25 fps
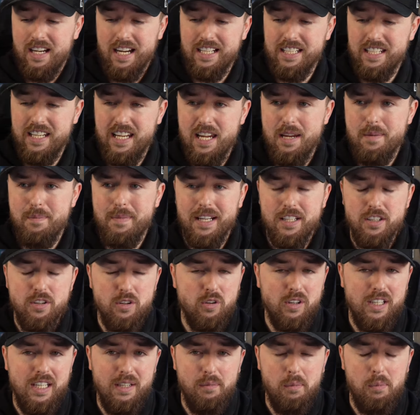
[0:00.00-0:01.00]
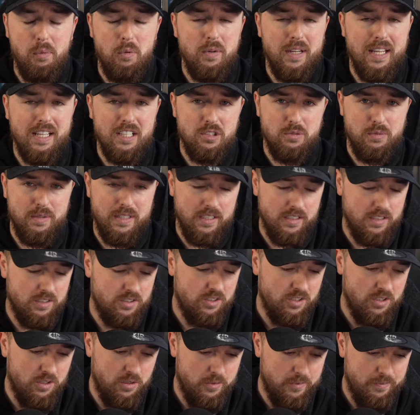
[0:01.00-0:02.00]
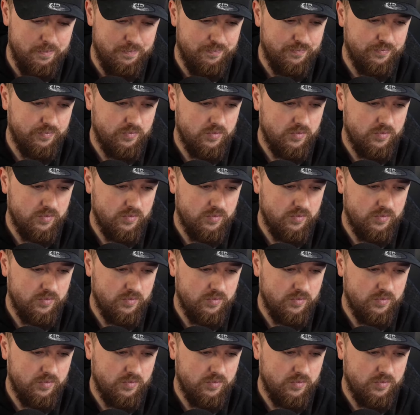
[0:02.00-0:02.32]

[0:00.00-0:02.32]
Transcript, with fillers: And yeah, man, you got Liverpool next week. So